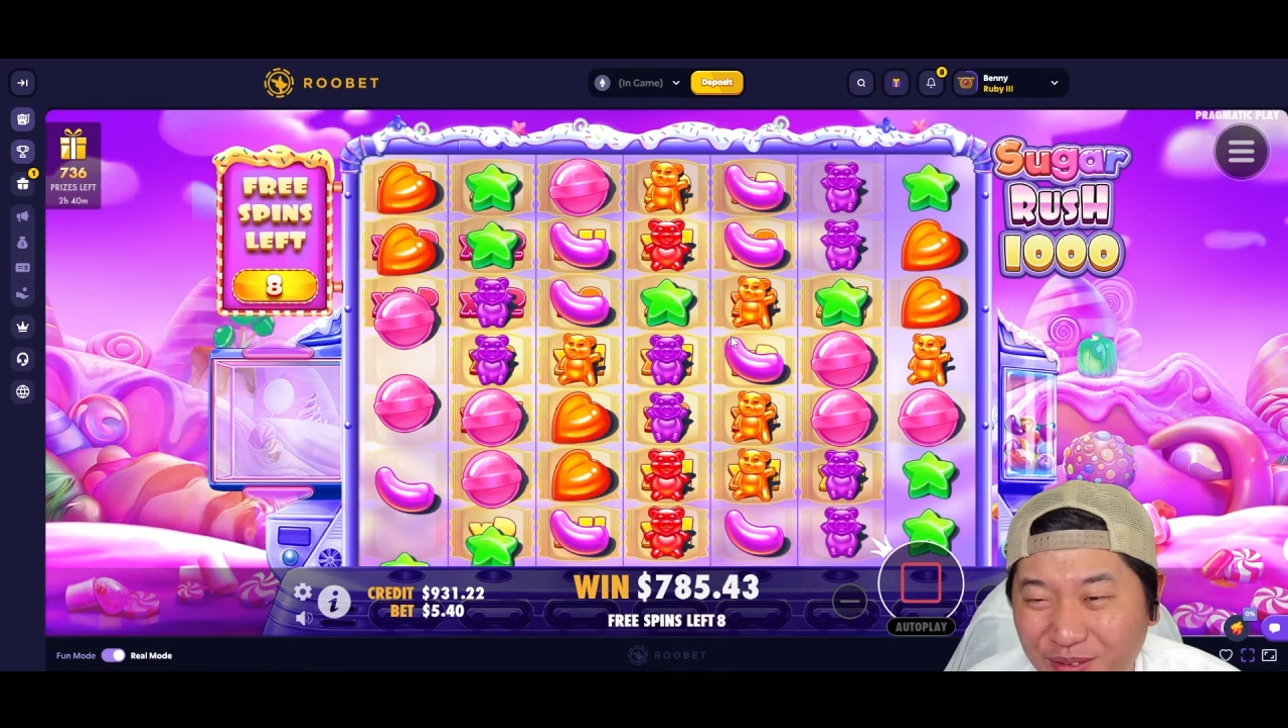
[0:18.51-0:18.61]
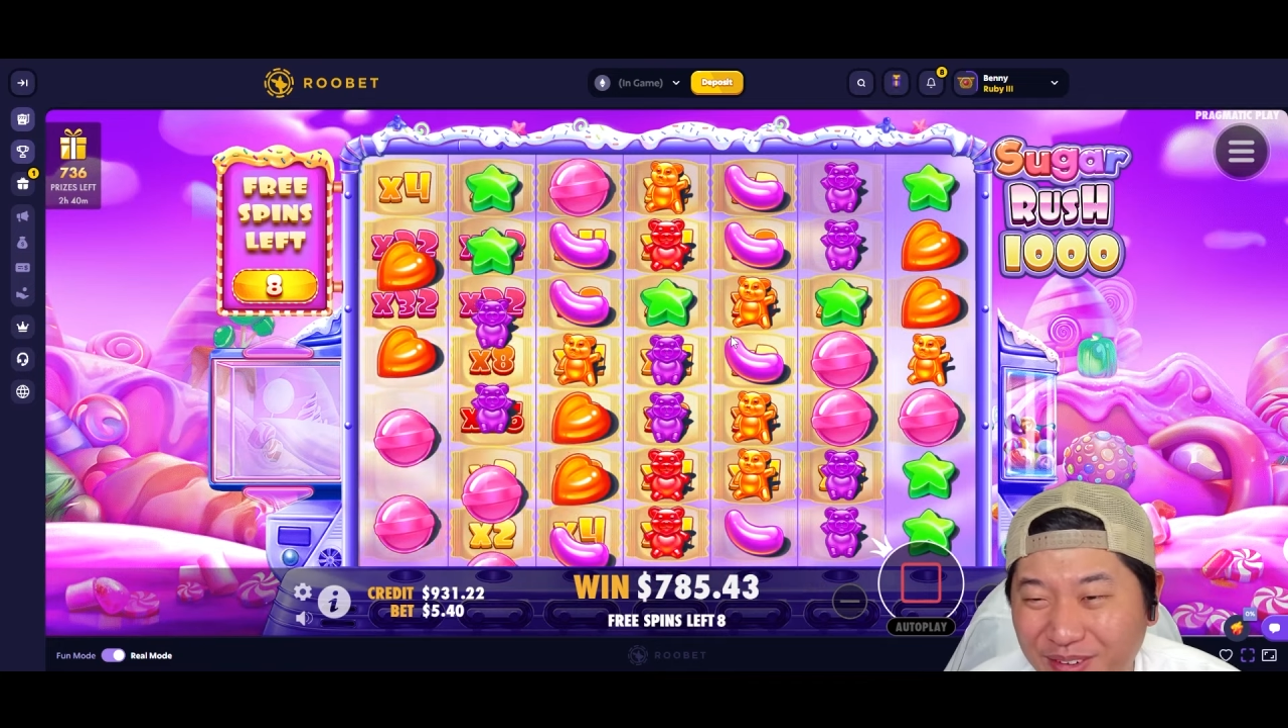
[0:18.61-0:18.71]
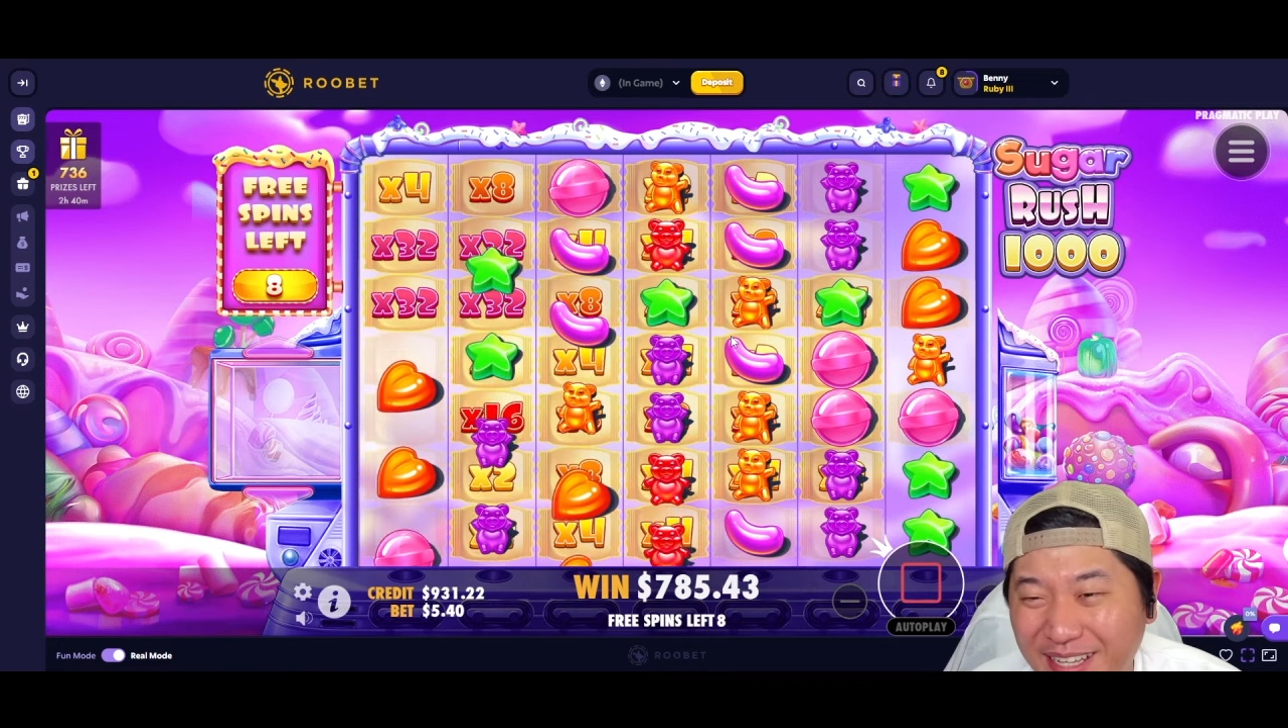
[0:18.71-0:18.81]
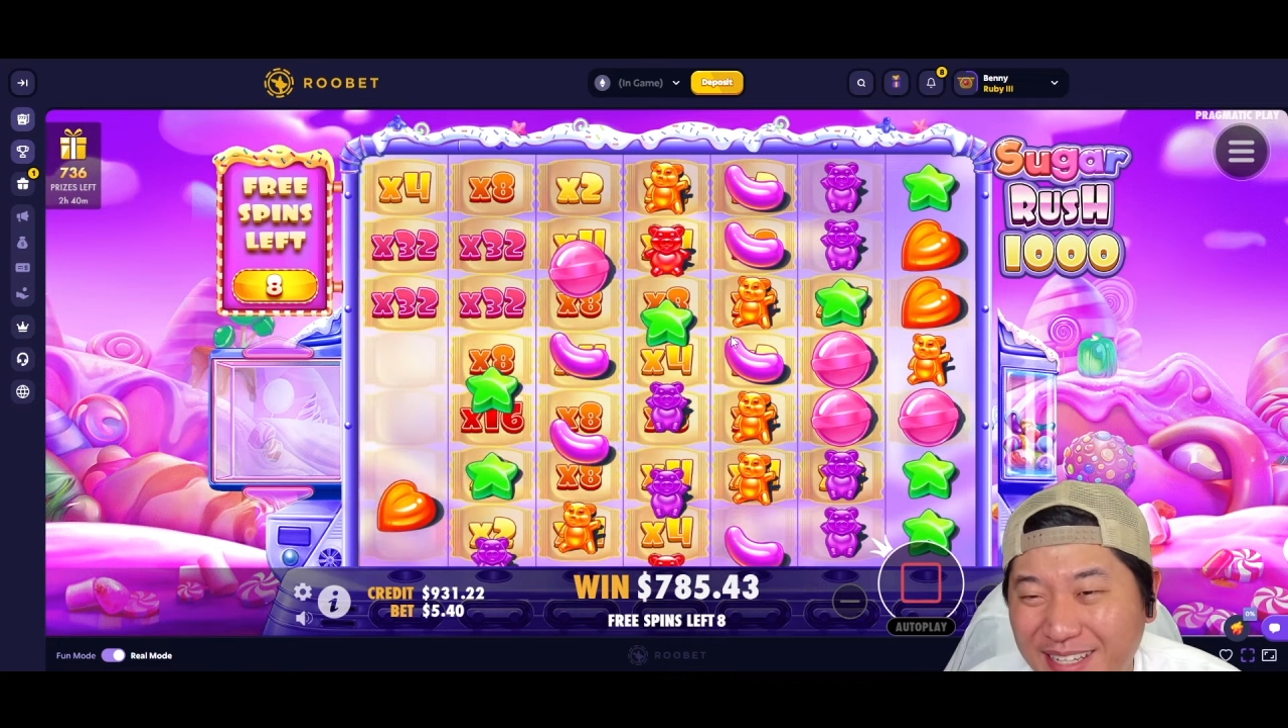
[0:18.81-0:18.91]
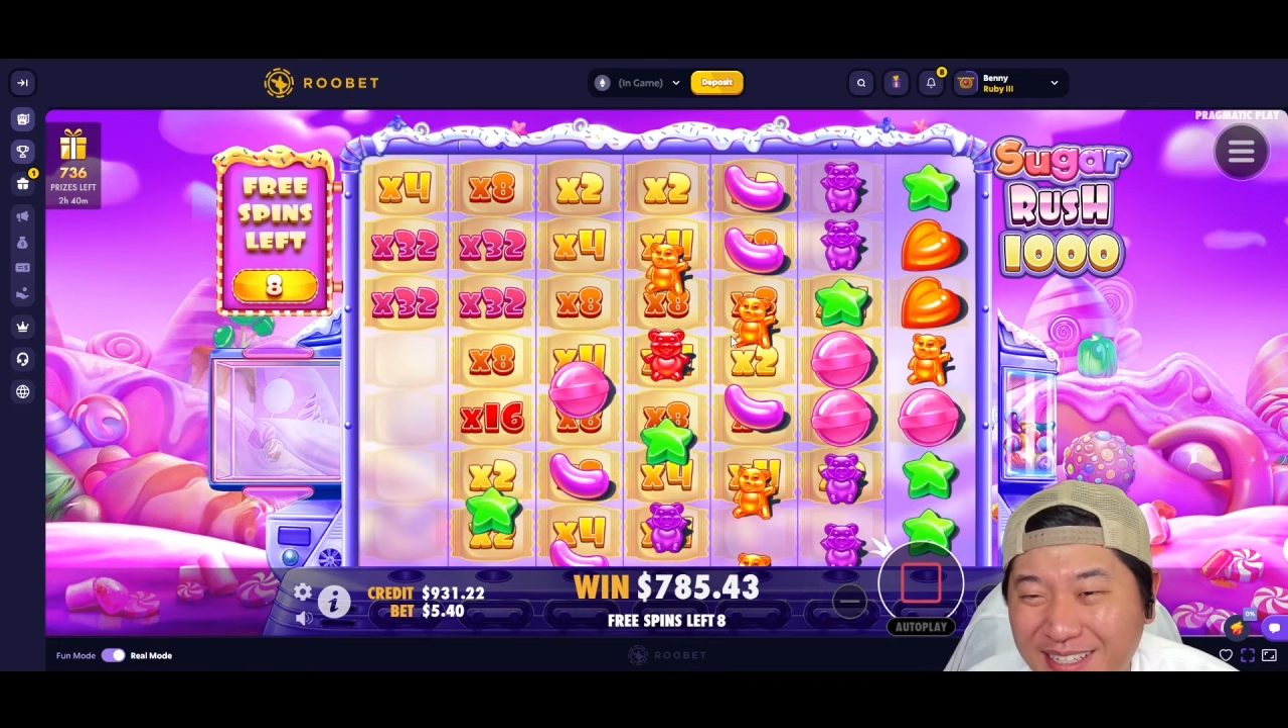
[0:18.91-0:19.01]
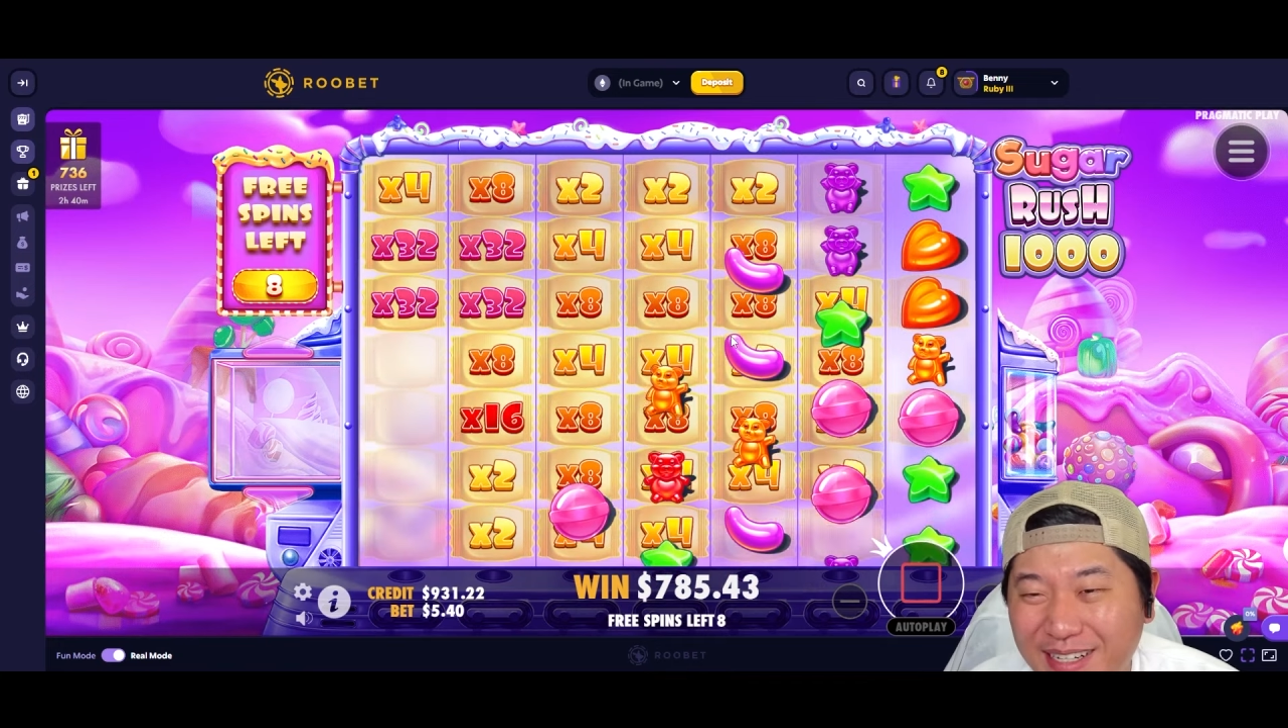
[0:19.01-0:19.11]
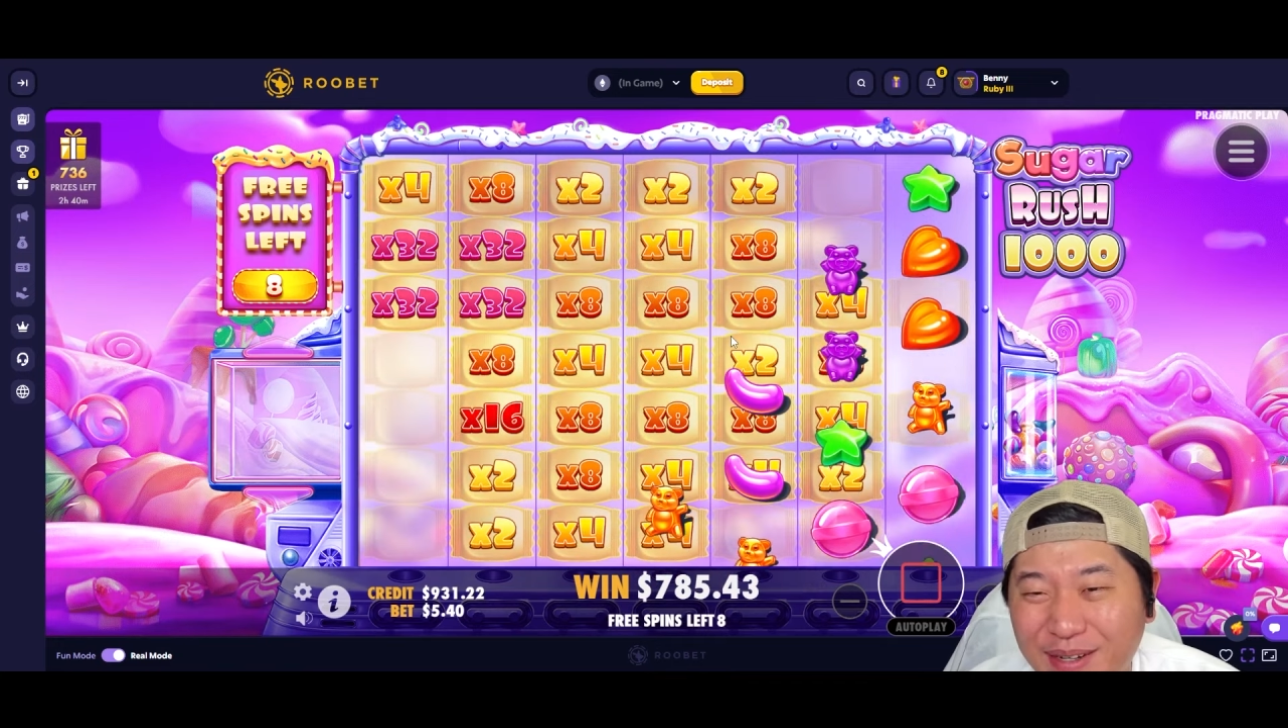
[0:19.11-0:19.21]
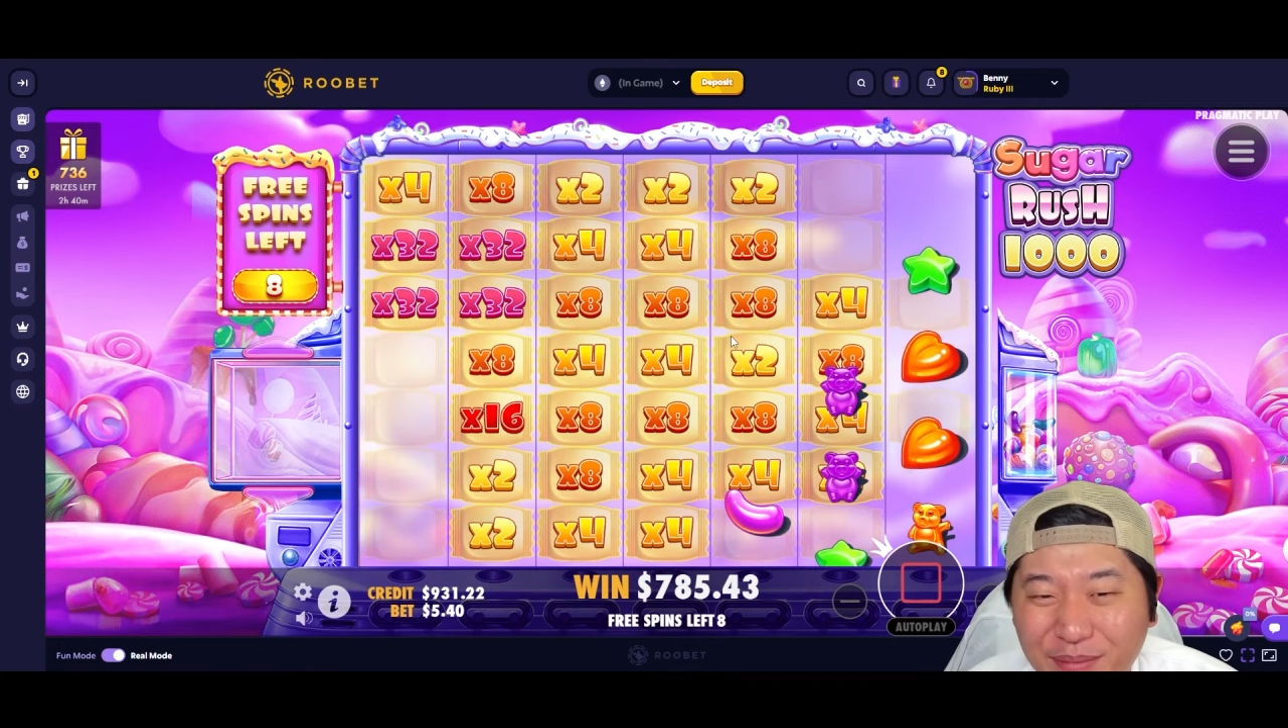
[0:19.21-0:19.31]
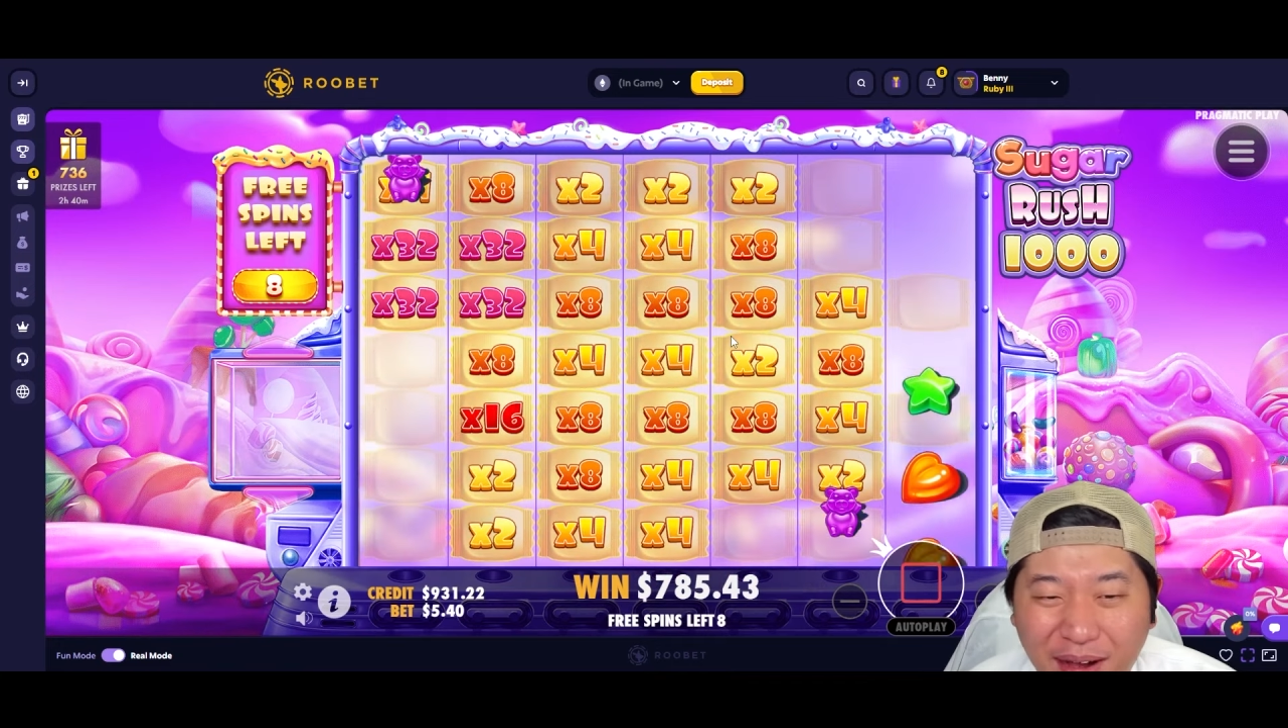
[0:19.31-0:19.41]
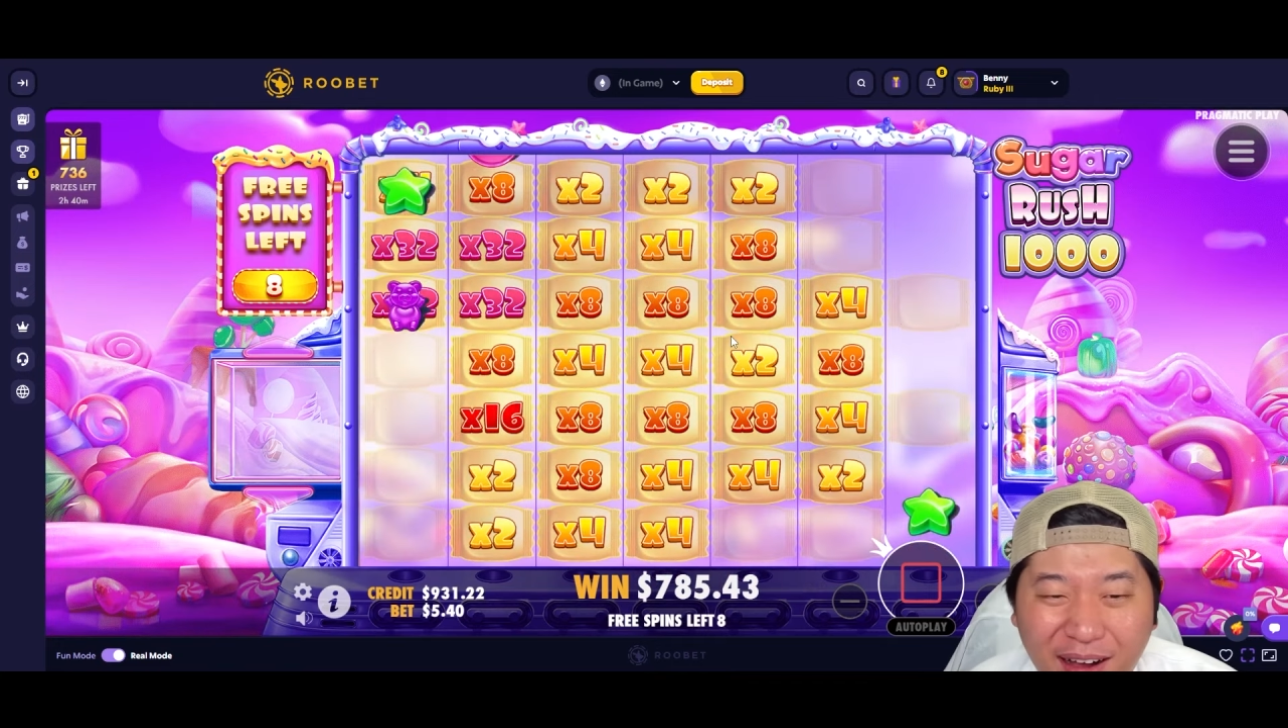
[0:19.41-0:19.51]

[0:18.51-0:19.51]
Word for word: Like, come